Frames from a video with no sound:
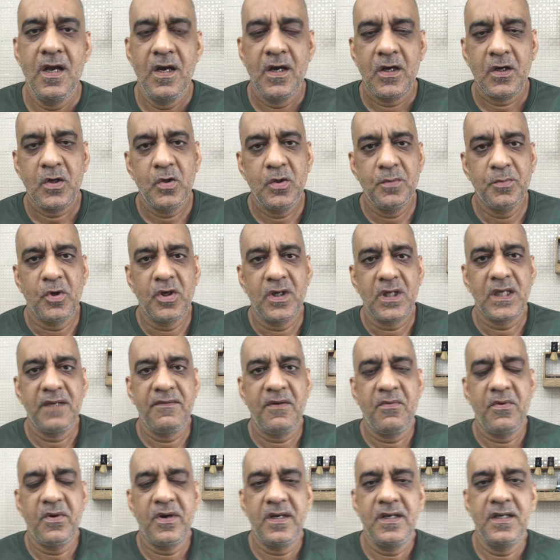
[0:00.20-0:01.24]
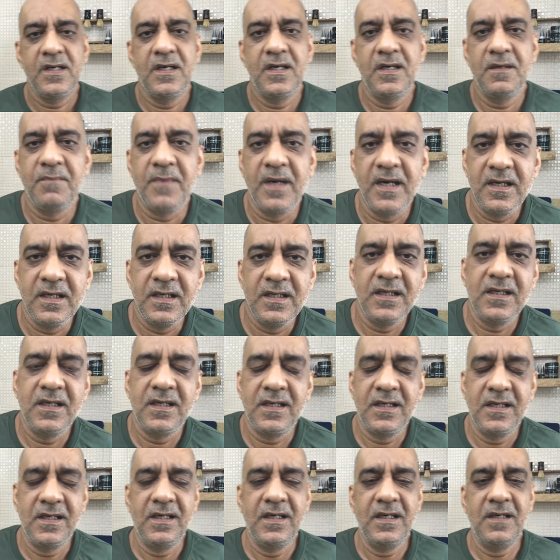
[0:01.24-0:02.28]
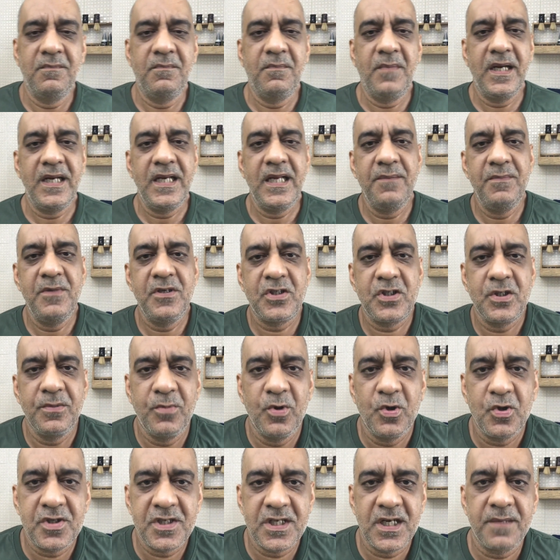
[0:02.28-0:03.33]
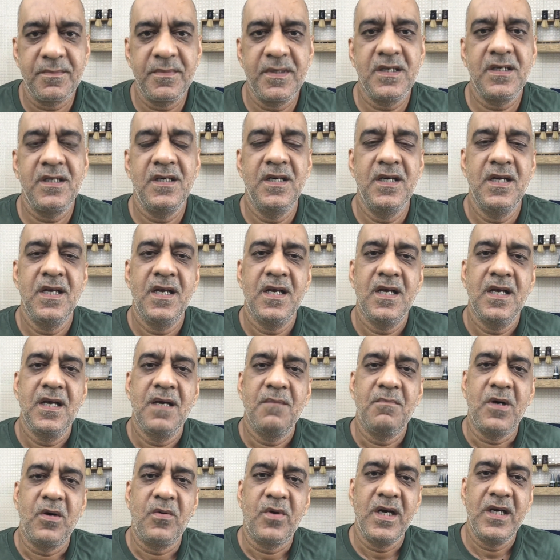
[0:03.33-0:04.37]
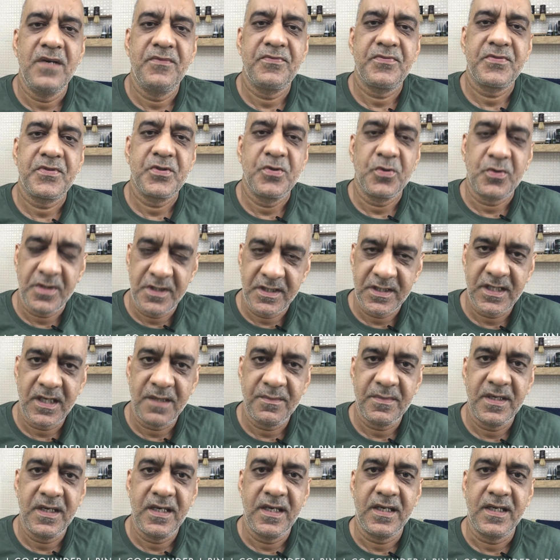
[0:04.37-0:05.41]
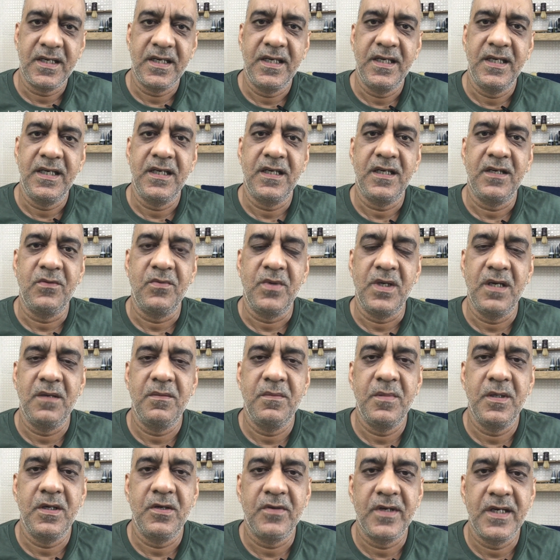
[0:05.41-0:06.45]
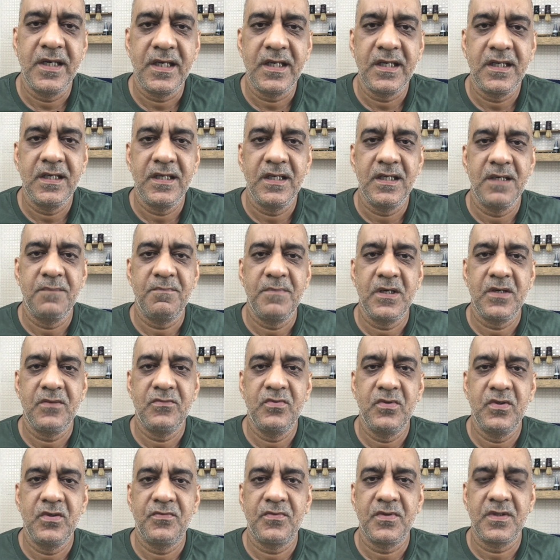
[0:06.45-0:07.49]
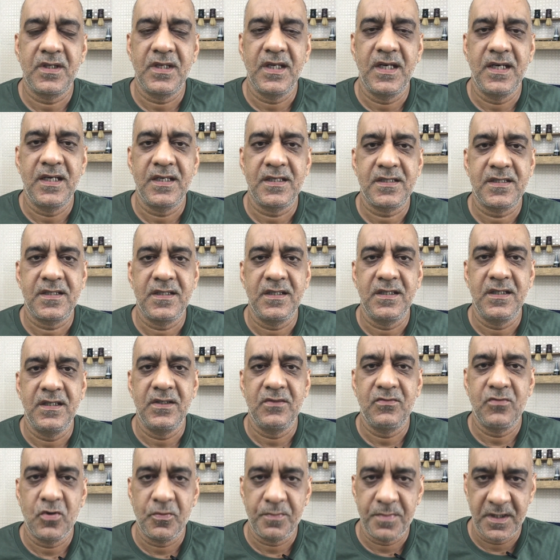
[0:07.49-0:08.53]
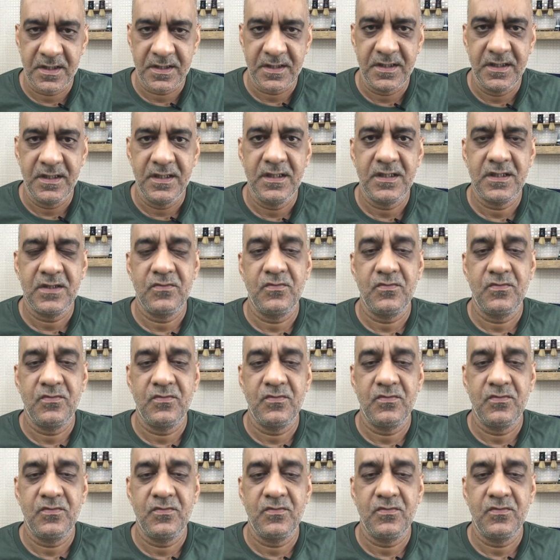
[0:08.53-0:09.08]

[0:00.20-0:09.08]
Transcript: Good morning, everyone. My name is Subodh Sharma. My wife Stuti Sharma and we have been running Pinkpool for the last 4+ years.